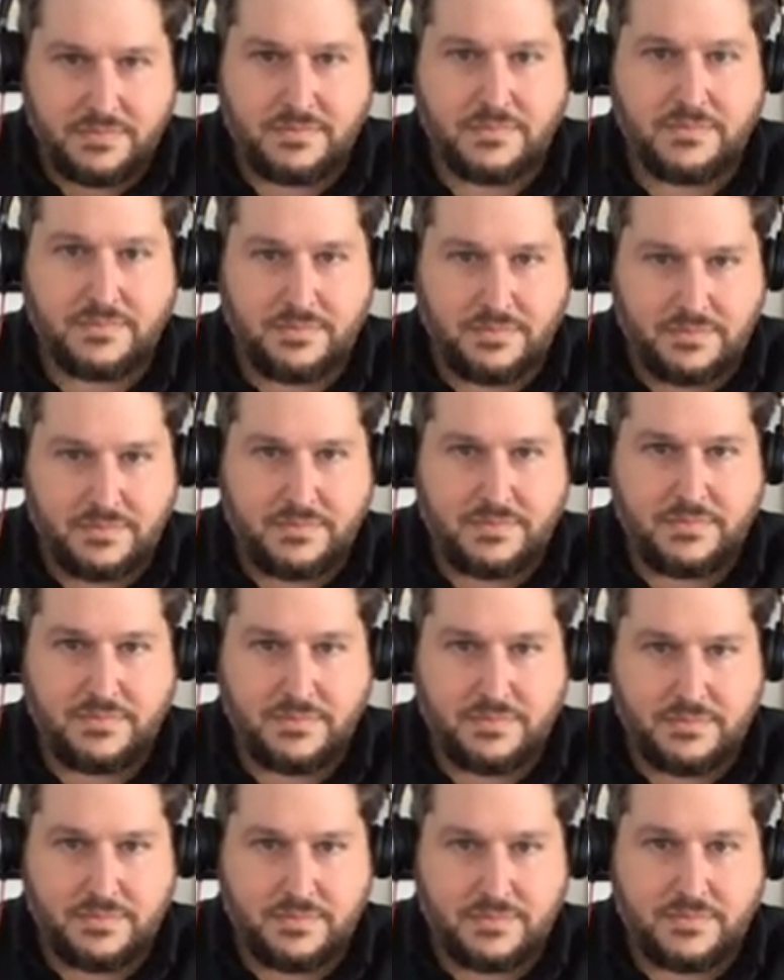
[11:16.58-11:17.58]

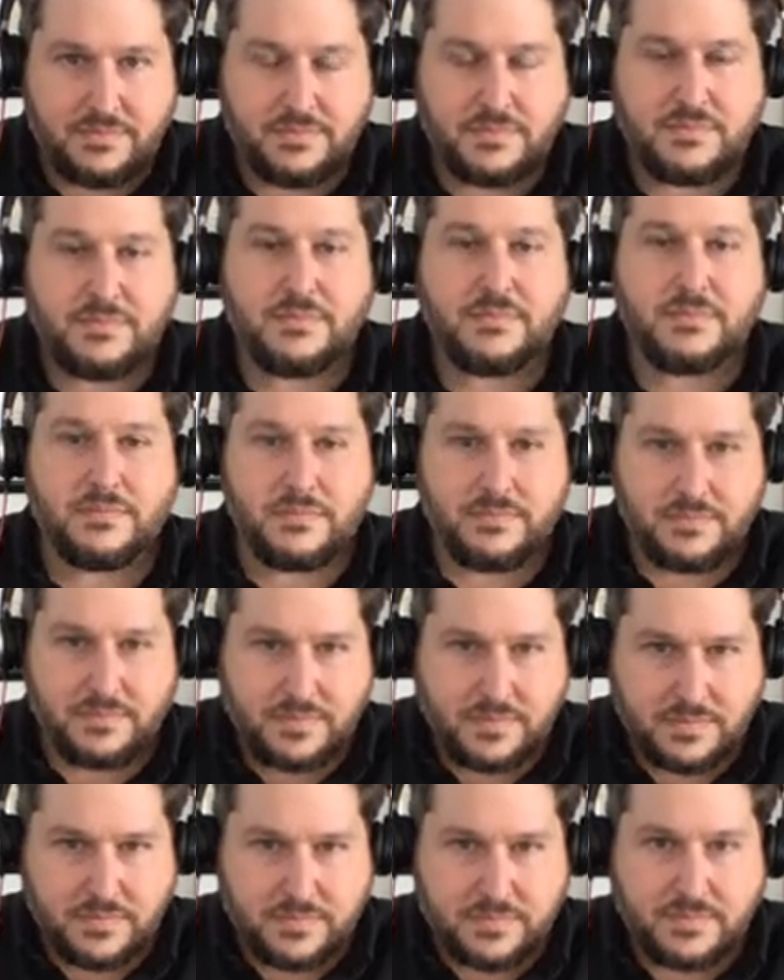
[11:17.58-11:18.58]

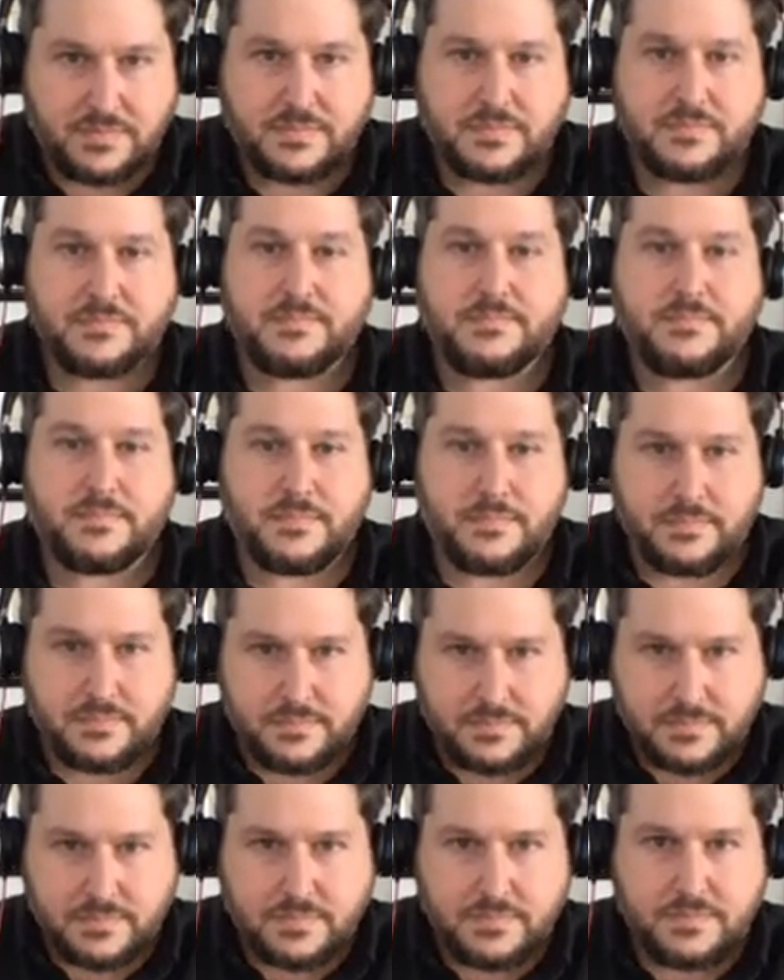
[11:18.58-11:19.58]

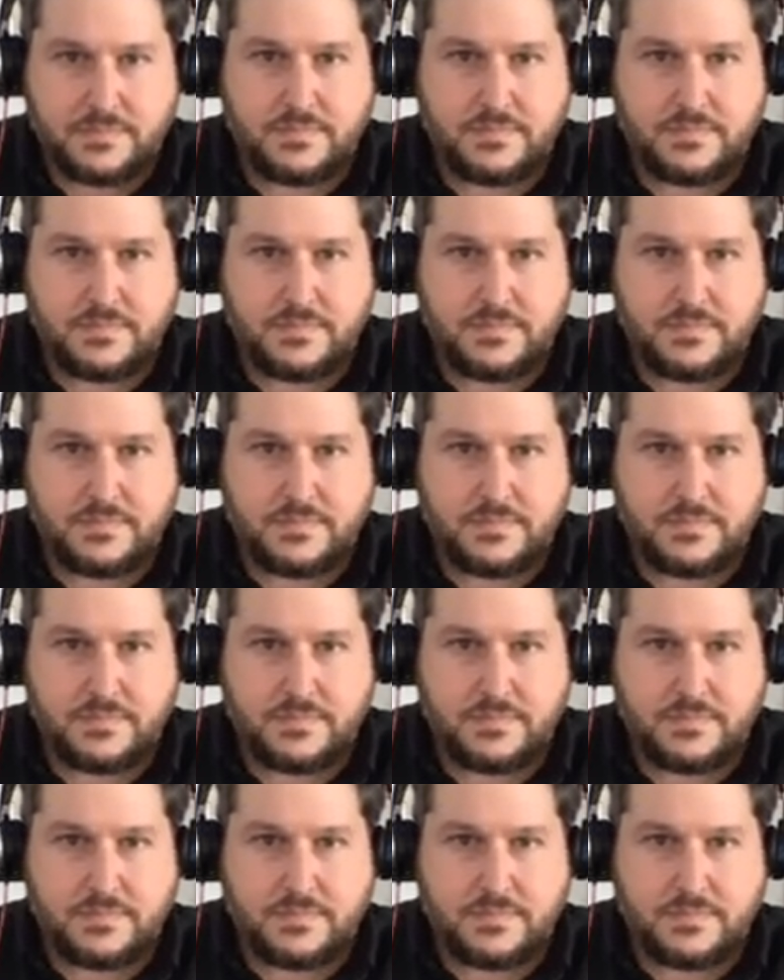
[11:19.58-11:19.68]
The person shown says nothing.